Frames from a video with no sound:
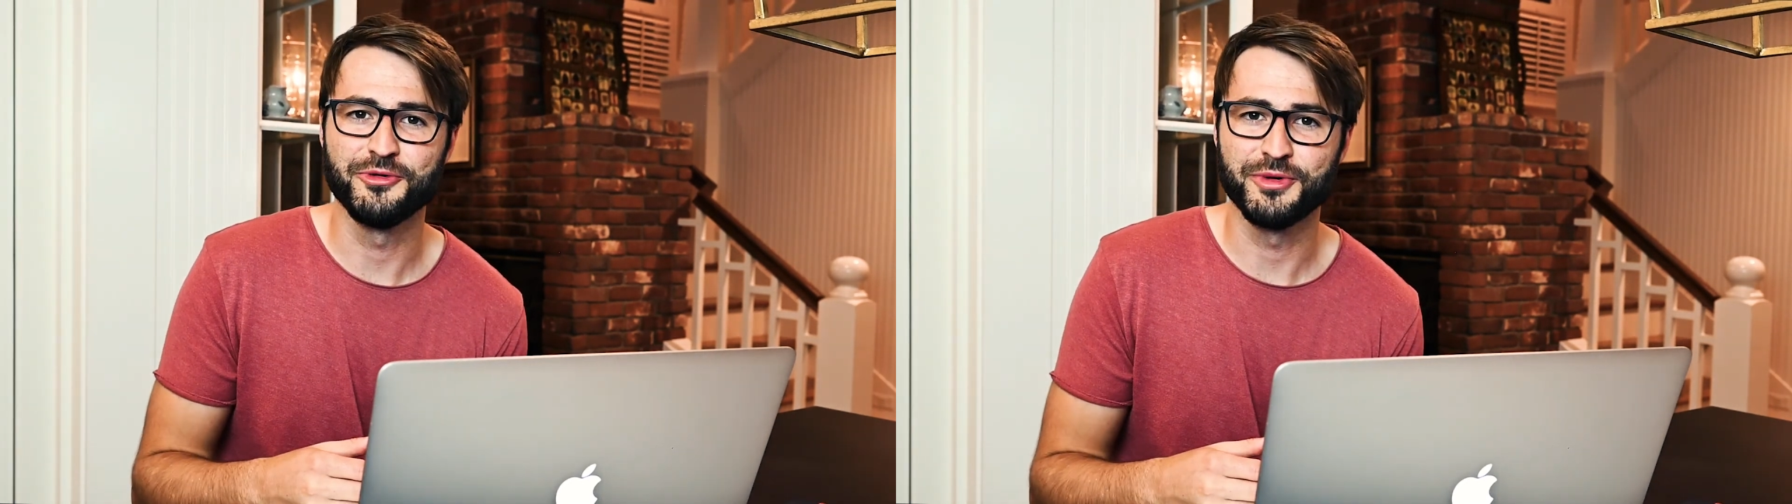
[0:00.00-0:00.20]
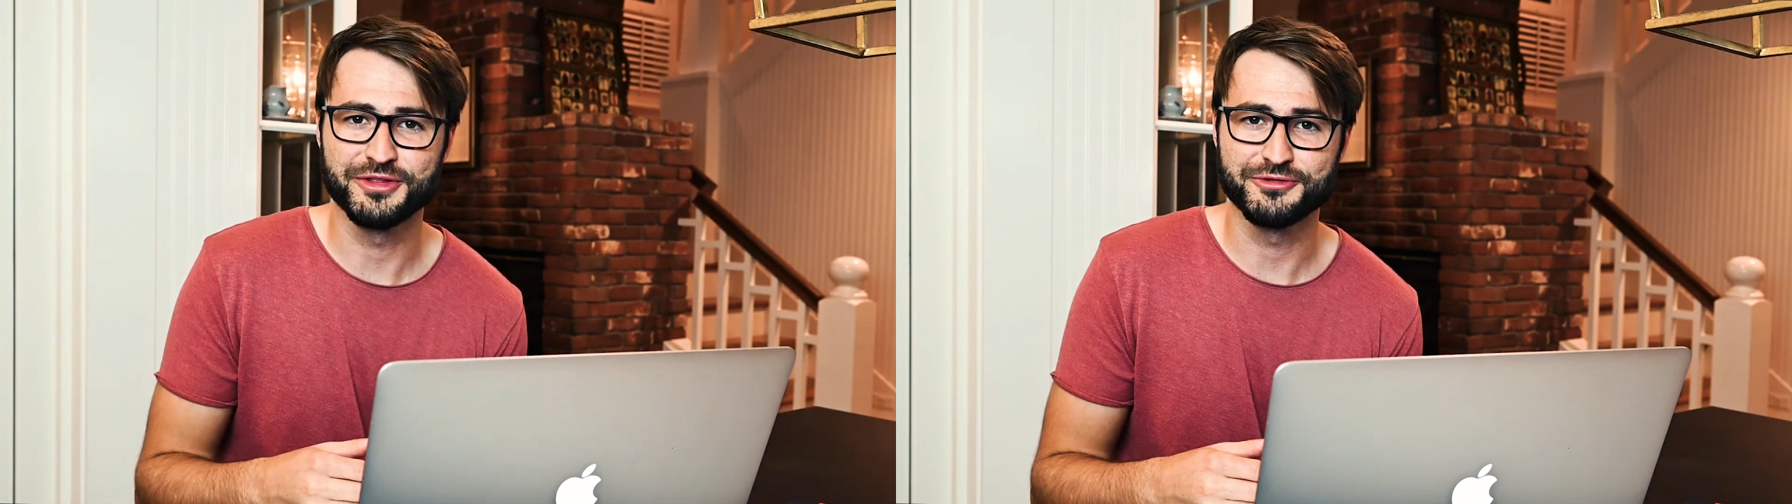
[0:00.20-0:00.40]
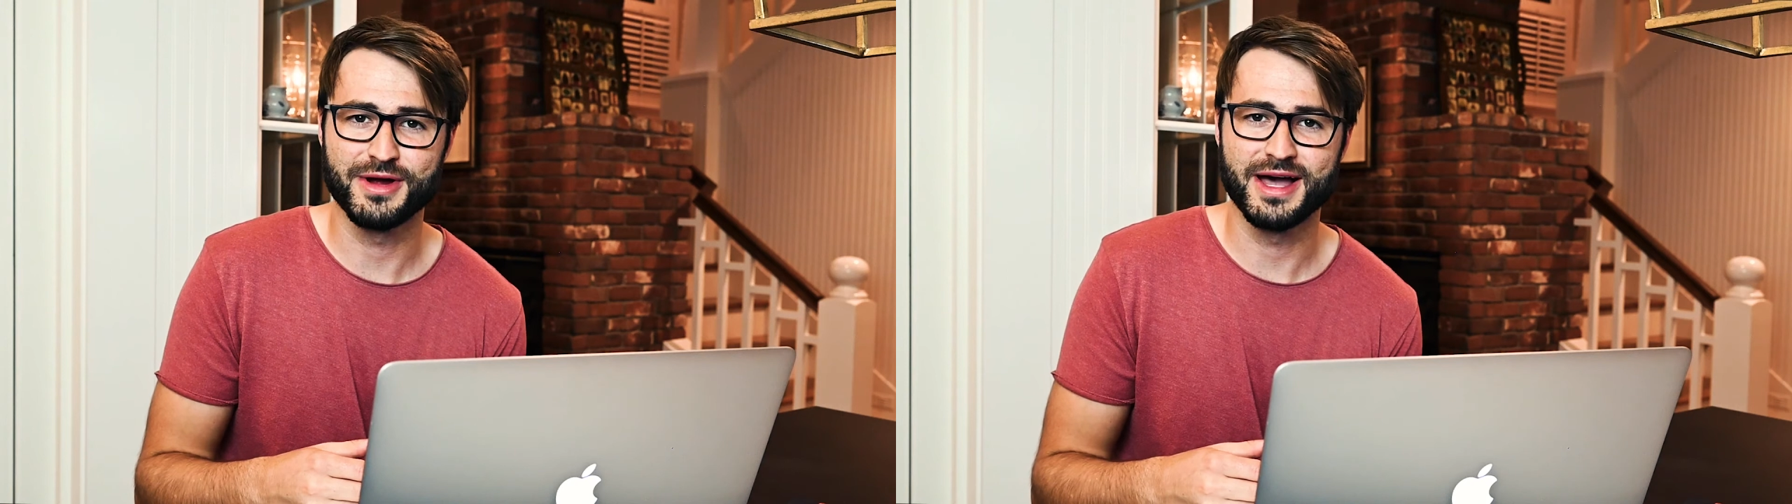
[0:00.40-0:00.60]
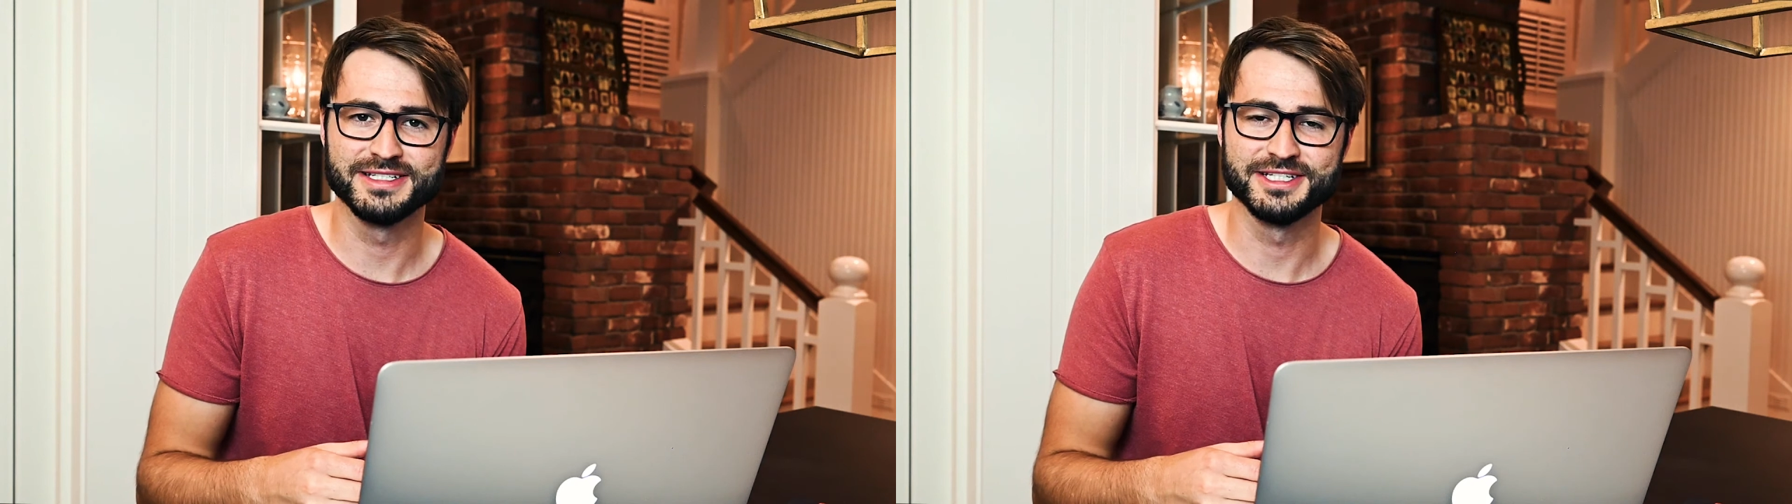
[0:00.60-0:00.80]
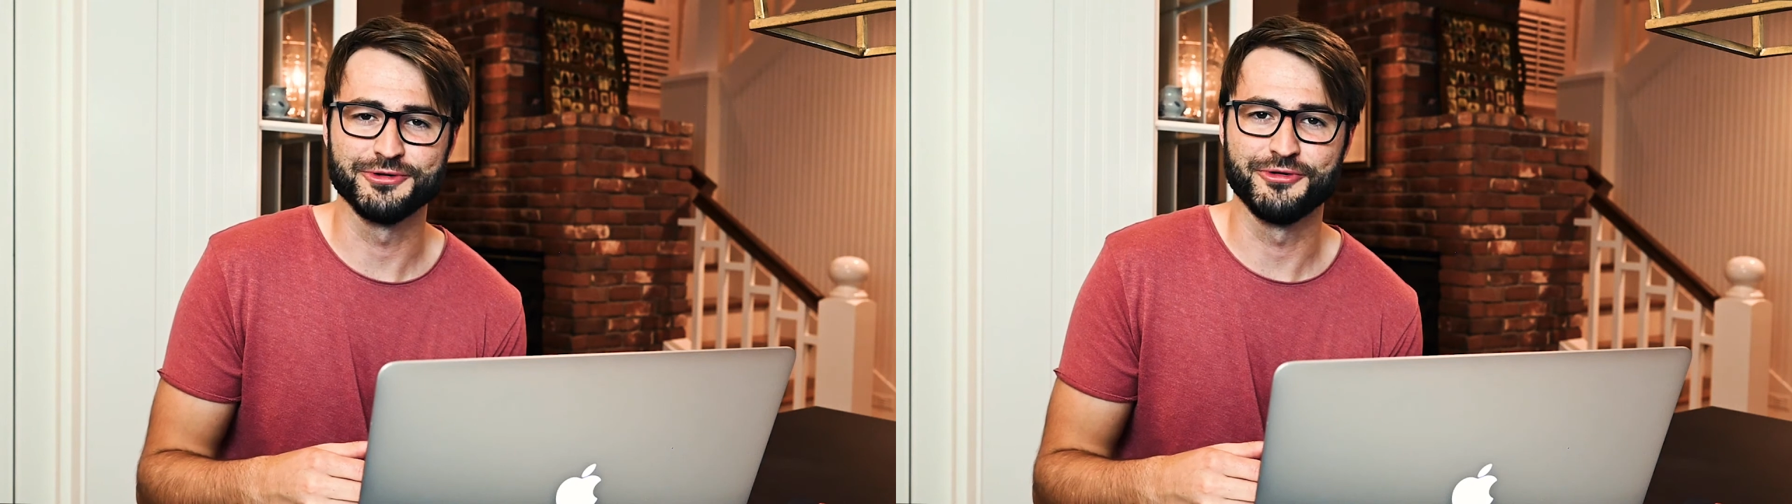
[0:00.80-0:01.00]
one of the
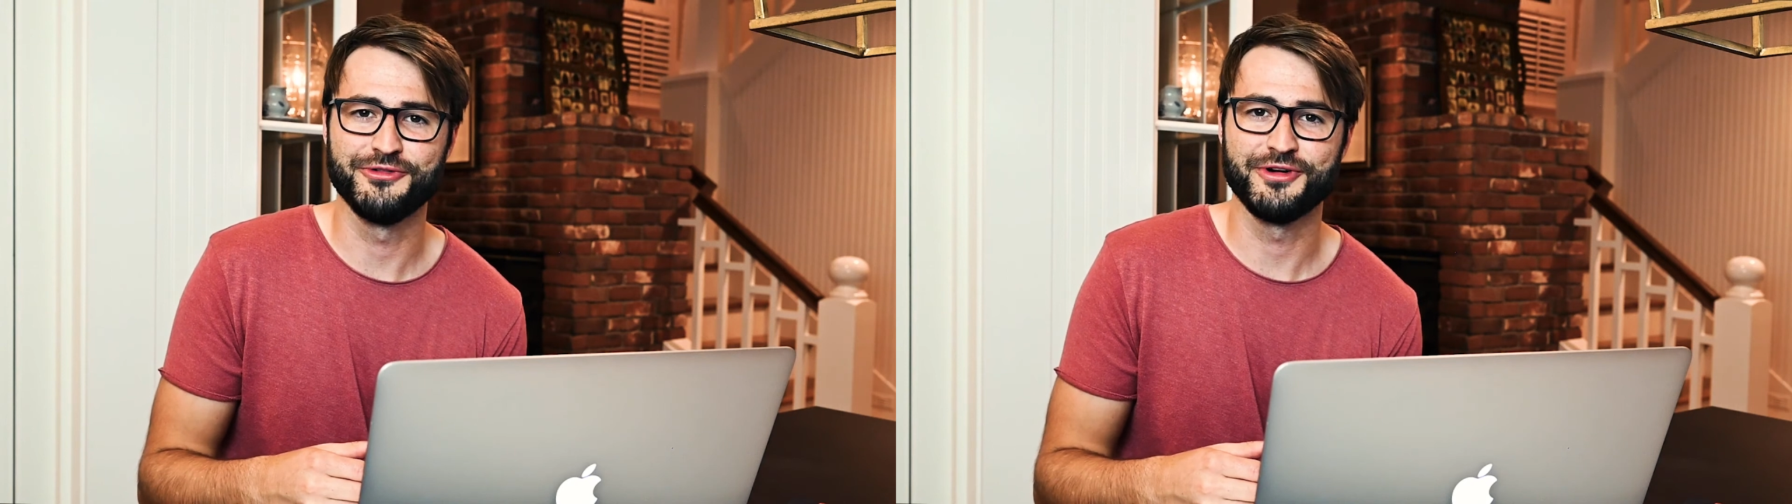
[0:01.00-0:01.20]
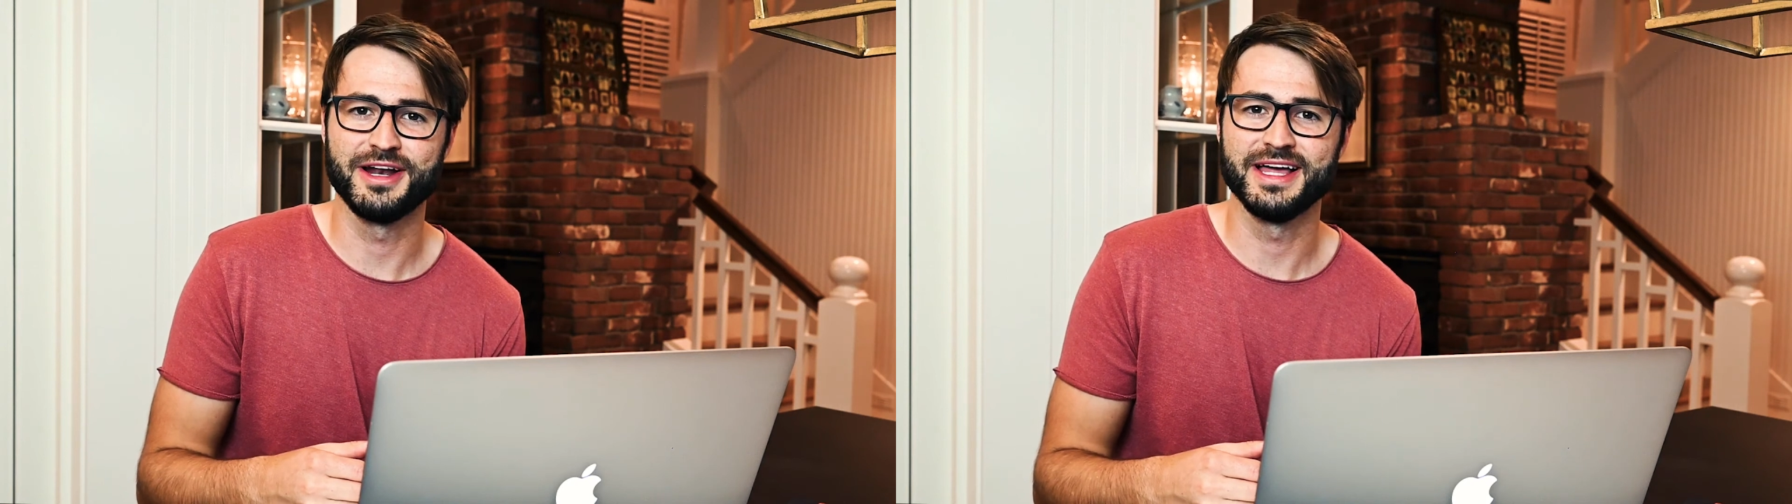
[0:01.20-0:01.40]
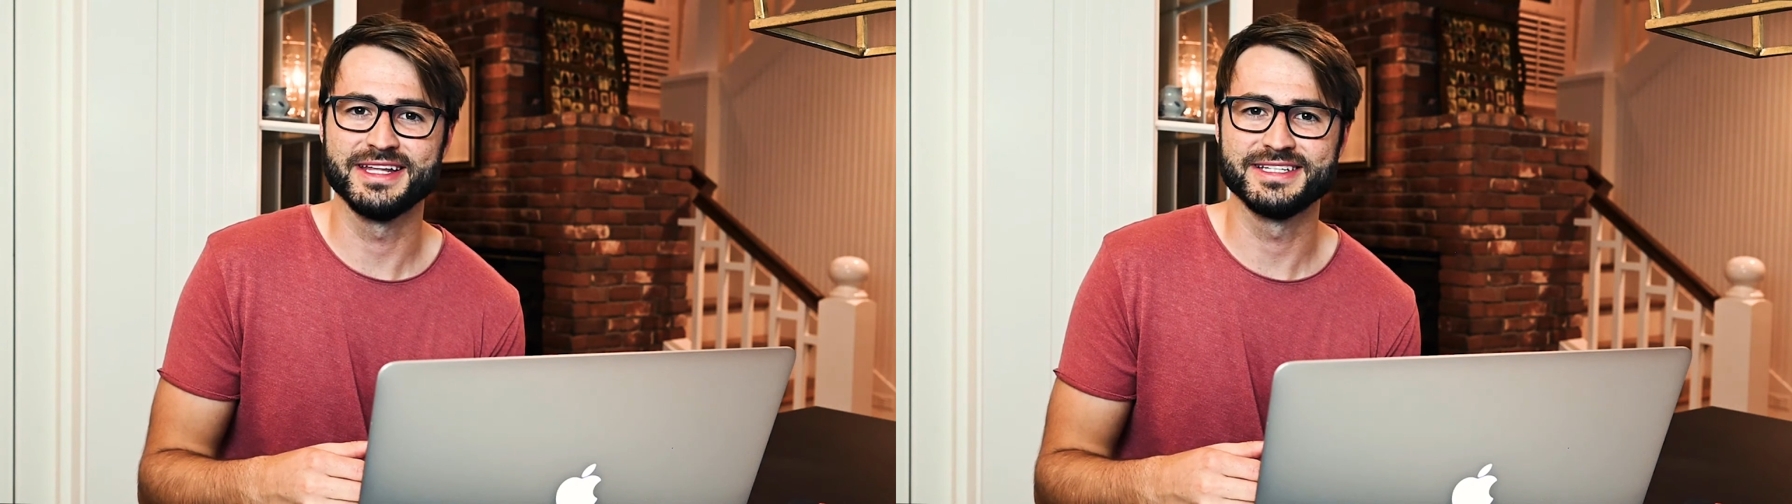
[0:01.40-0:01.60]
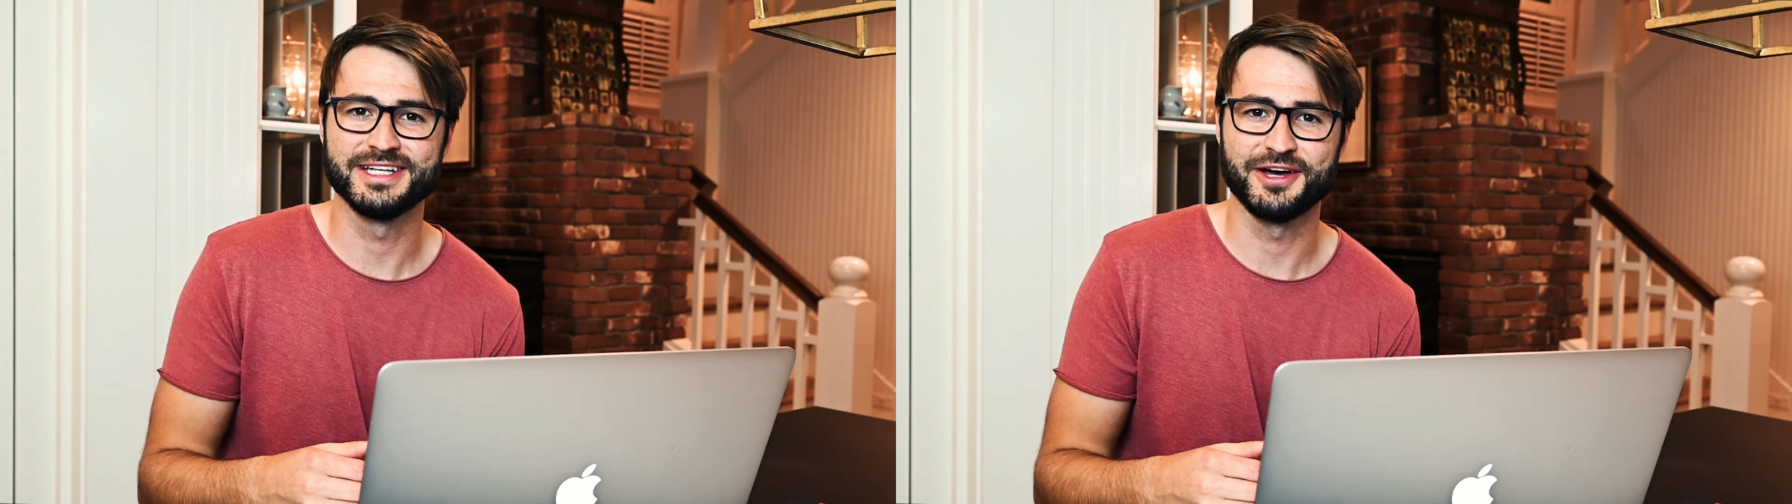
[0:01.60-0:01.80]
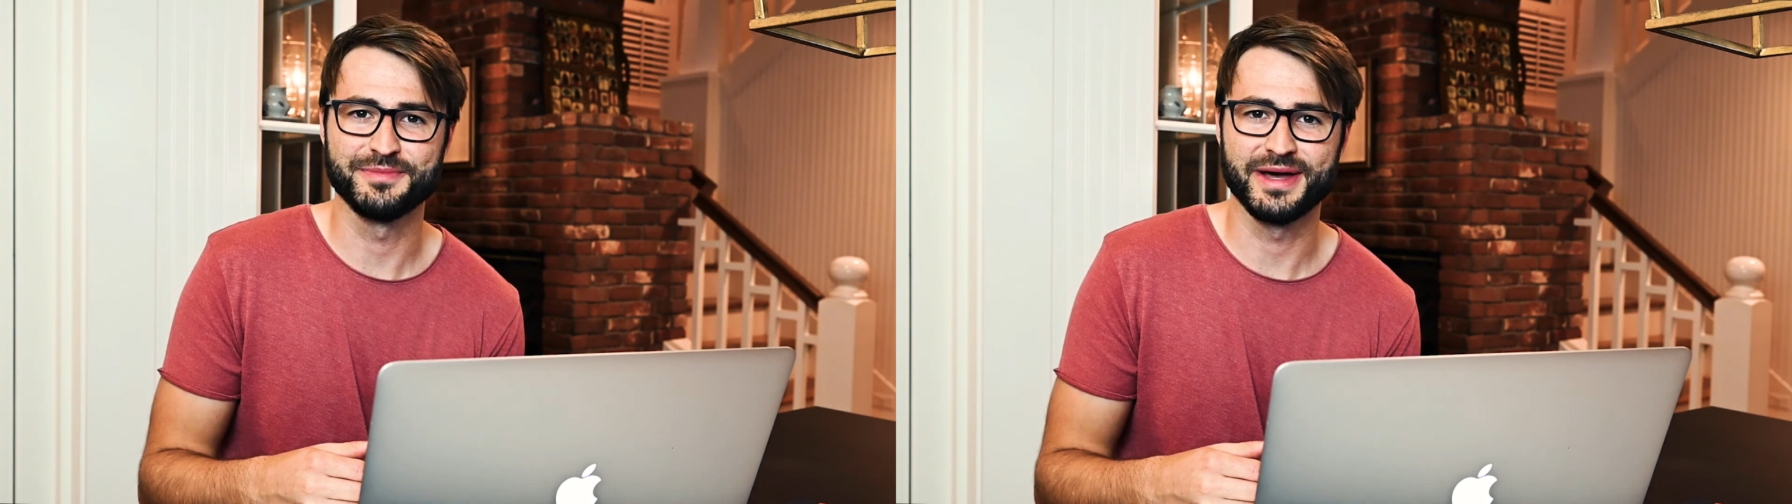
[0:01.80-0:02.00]
risers of our latest
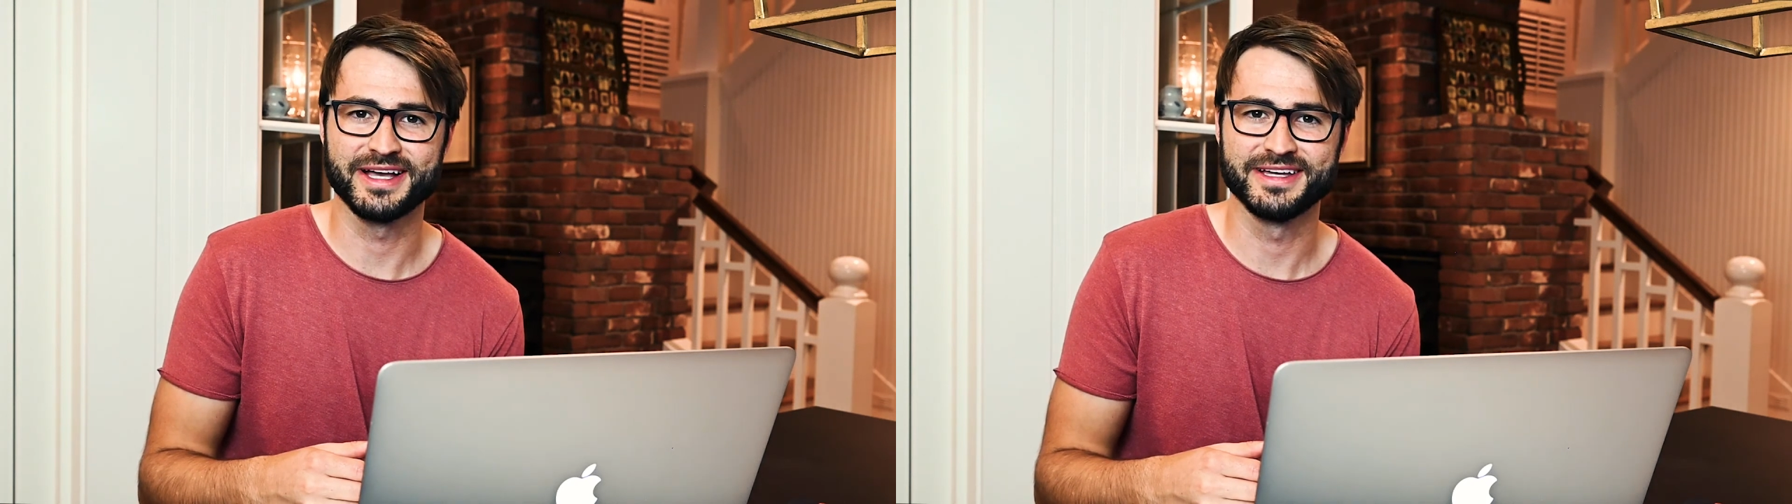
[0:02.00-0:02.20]
sound.